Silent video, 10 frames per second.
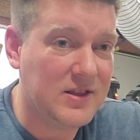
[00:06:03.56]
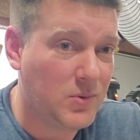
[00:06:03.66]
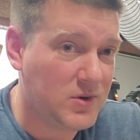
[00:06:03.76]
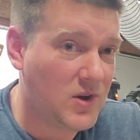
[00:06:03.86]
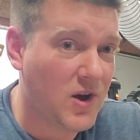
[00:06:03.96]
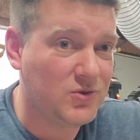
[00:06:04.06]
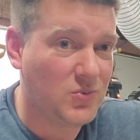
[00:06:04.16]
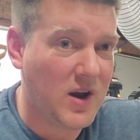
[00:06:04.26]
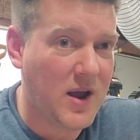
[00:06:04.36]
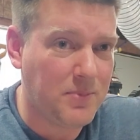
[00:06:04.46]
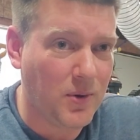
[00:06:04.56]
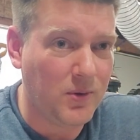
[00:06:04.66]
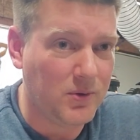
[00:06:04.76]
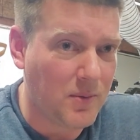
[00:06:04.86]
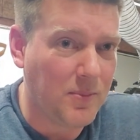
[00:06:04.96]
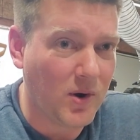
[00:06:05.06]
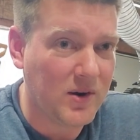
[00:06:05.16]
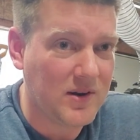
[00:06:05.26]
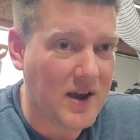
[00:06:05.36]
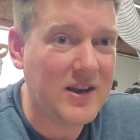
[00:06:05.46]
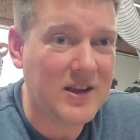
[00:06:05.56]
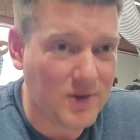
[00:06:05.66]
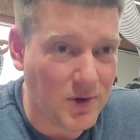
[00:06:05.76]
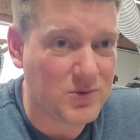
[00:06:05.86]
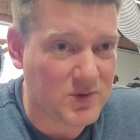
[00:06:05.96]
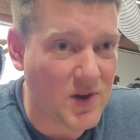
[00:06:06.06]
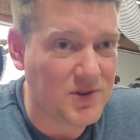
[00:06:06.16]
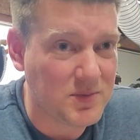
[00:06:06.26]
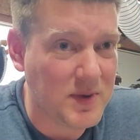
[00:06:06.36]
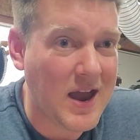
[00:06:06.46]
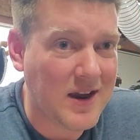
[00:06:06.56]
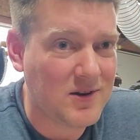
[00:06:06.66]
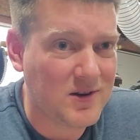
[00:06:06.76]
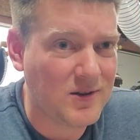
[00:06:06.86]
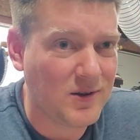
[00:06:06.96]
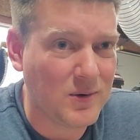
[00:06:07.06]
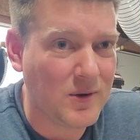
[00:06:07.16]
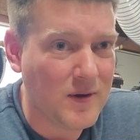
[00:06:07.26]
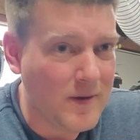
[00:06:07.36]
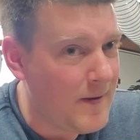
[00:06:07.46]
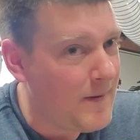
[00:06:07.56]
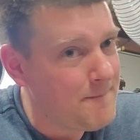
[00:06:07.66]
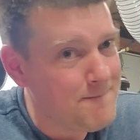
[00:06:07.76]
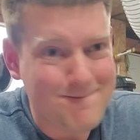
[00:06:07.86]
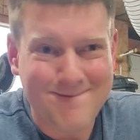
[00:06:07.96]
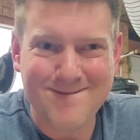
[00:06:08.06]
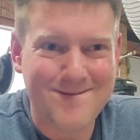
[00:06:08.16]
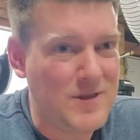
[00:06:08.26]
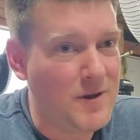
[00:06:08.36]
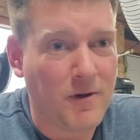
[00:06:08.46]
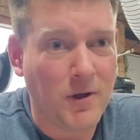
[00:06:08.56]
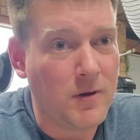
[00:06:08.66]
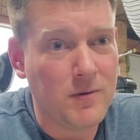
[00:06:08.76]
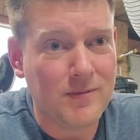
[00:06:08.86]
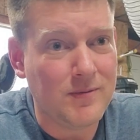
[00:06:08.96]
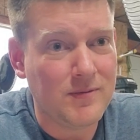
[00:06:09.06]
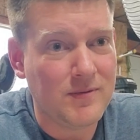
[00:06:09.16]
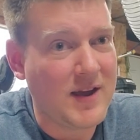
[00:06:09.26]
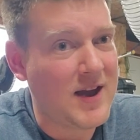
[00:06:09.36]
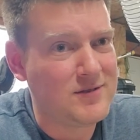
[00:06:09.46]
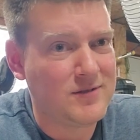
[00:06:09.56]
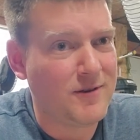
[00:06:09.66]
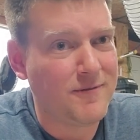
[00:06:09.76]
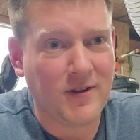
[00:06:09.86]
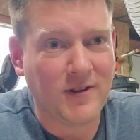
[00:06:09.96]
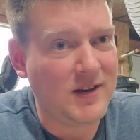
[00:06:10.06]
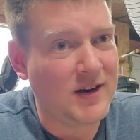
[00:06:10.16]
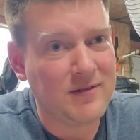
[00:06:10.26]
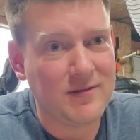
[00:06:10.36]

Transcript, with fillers: the results when I pull a report. I need those results to be accurate too. Nuvolo, guys, you're failing there.